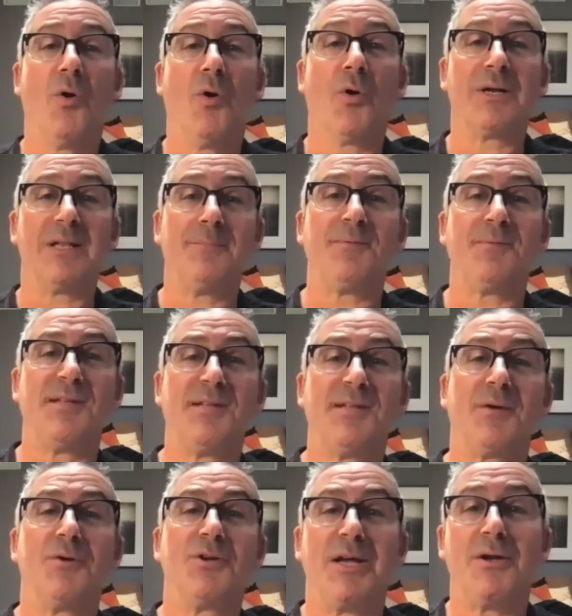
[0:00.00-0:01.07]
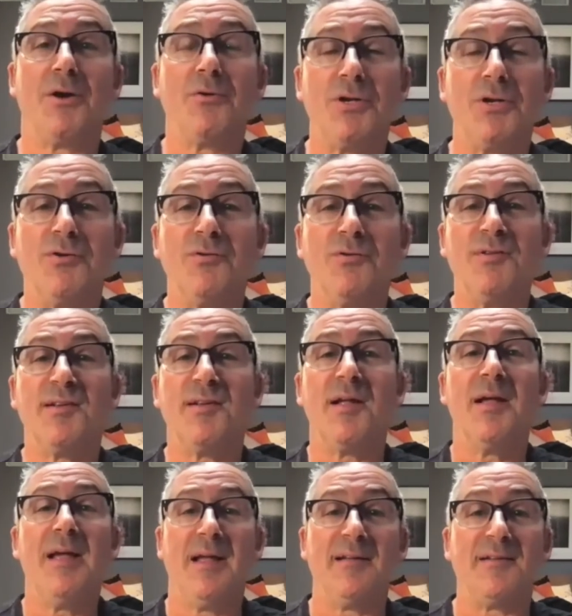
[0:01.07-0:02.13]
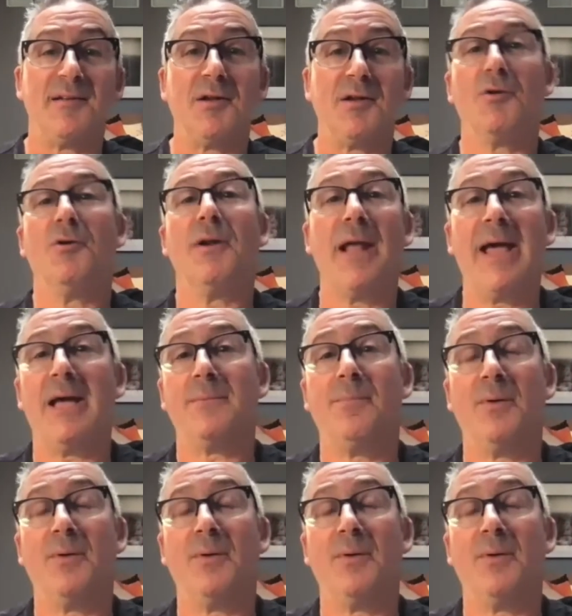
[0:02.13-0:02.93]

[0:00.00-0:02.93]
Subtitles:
or lipstick, which I don't use, isn't a good ad.